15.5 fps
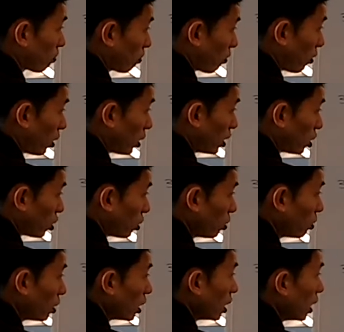
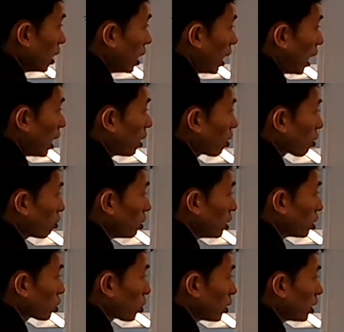32, 8
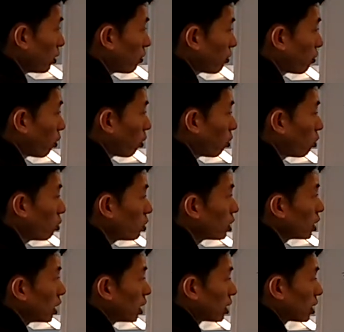3s 24,
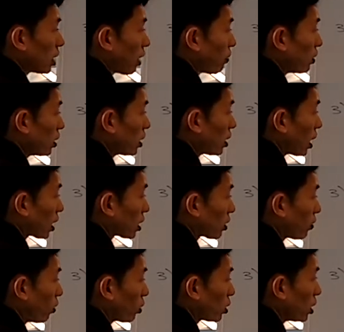7 6
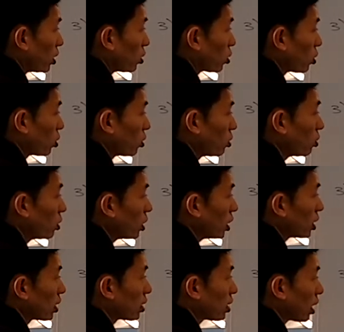42,
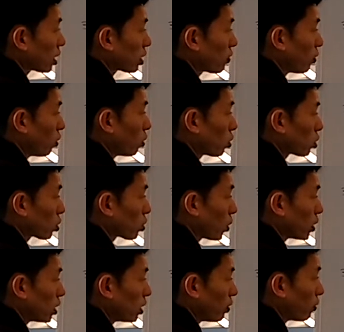6 4s
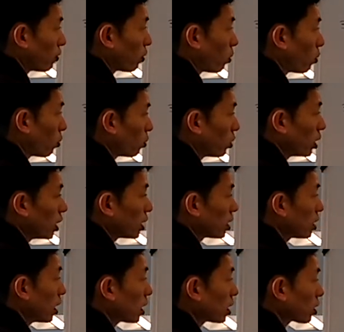24,
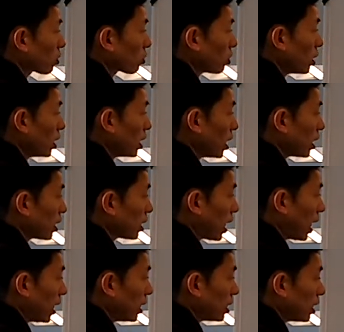6 3 is
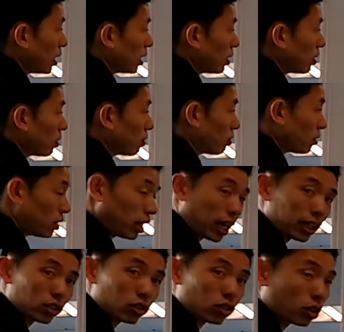80,
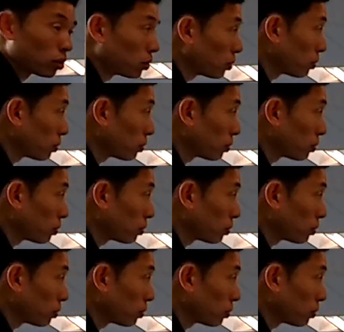like so.